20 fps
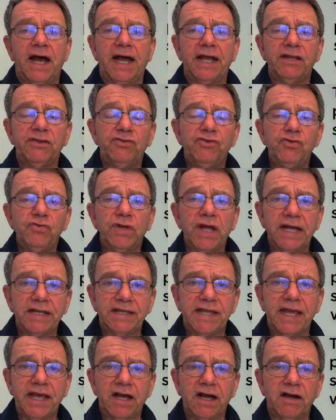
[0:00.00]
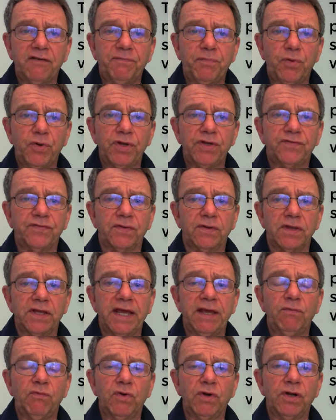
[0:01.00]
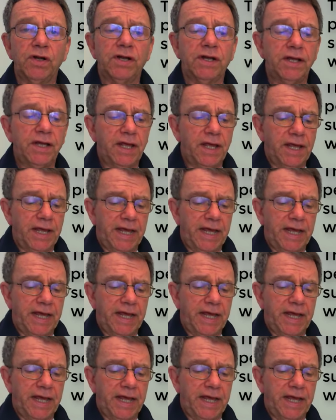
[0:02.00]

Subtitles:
I do not take off points for late work,